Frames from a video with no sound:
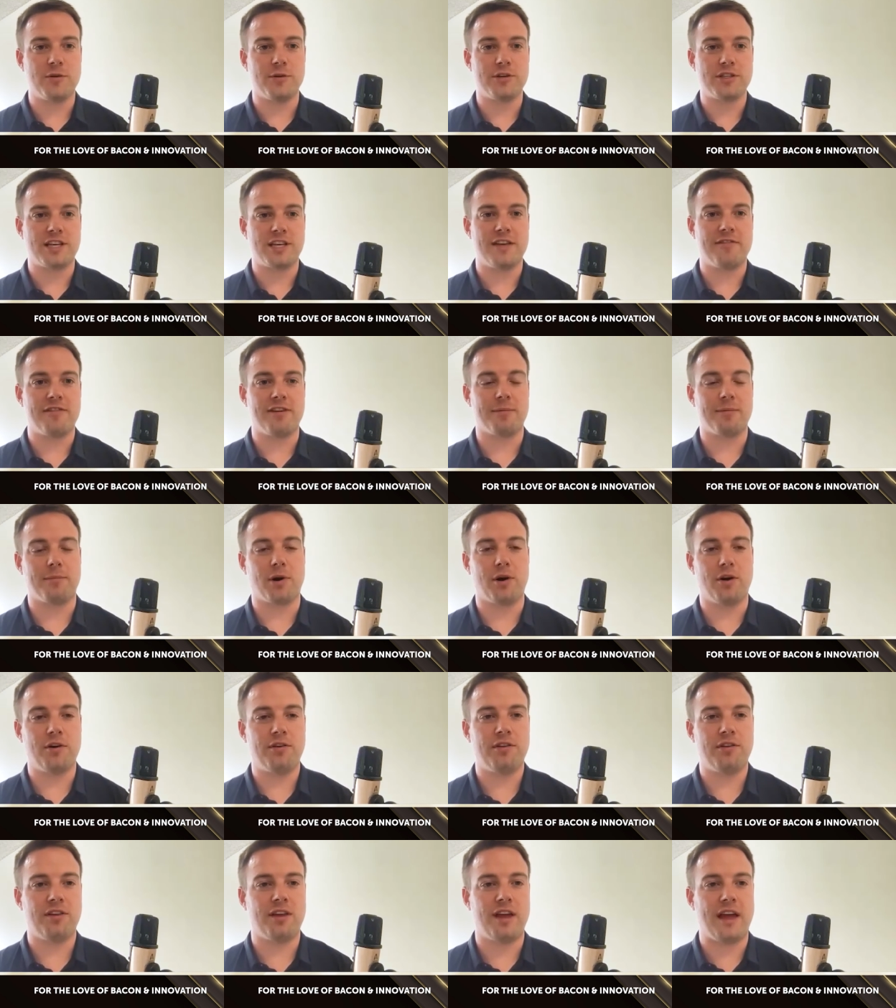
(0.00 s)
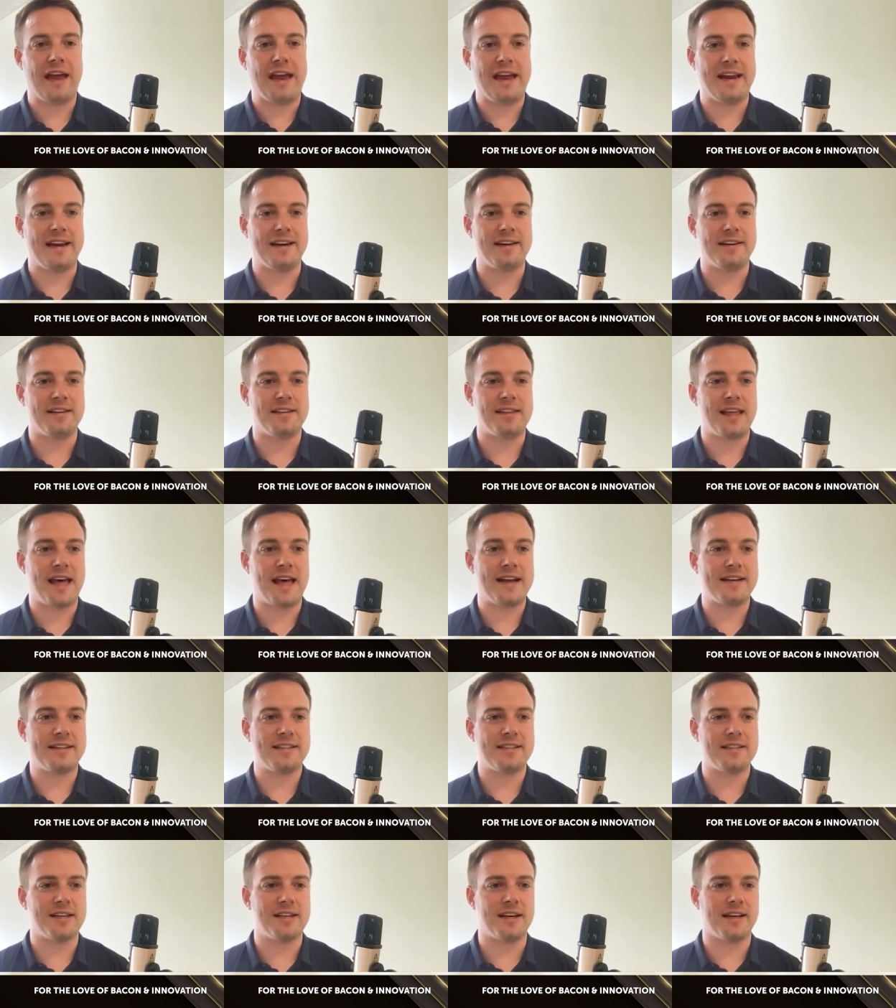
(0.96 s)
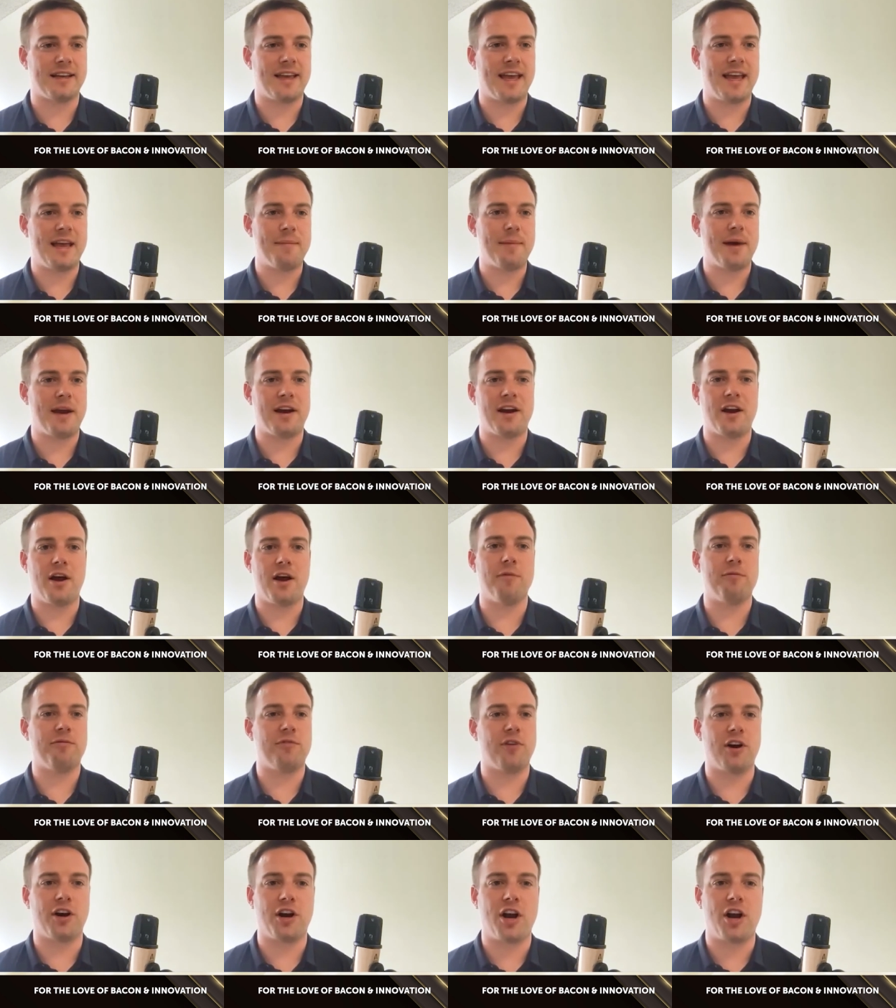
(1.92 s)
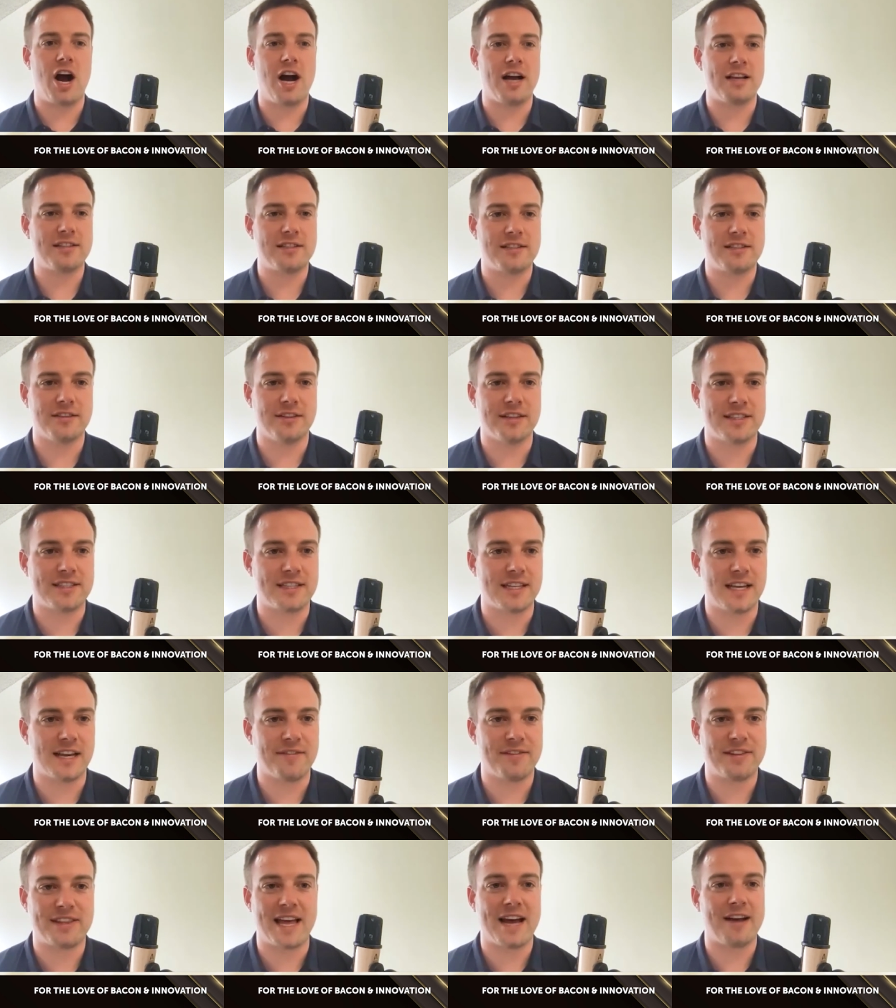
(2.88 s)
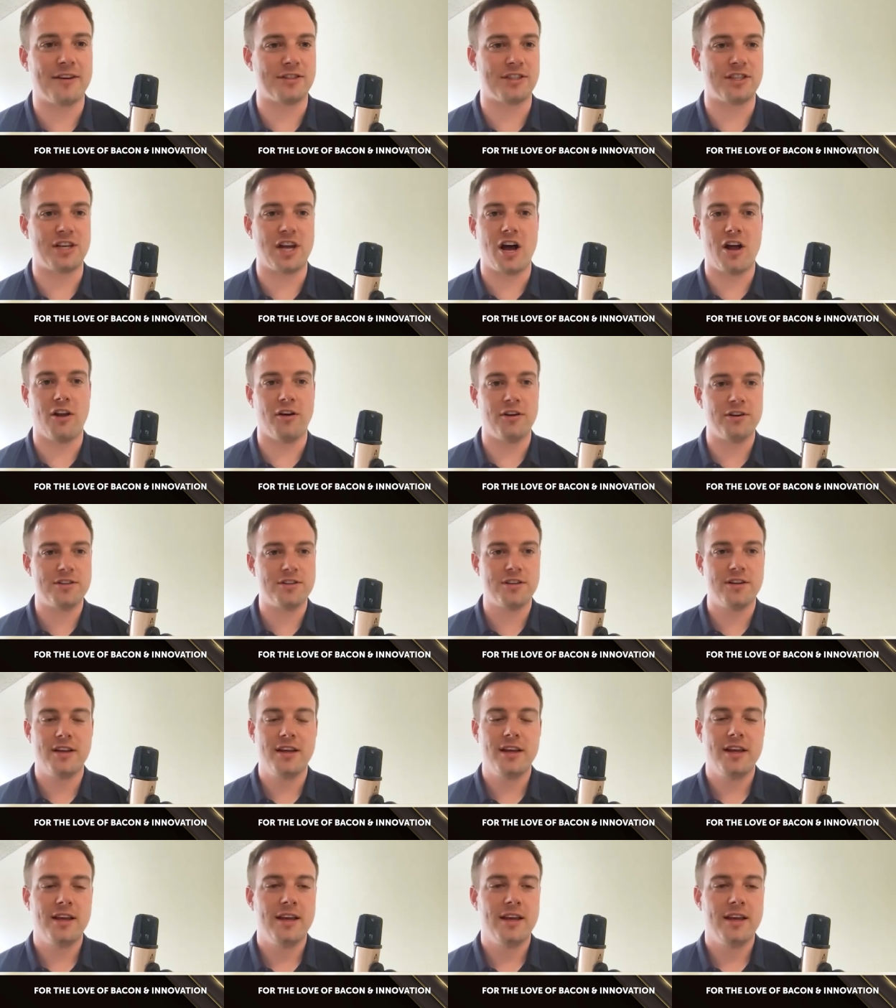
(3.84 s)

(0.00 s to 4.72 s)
was giving birth, and that uh, came at an upfront cost, let's say, of a thousand dollars.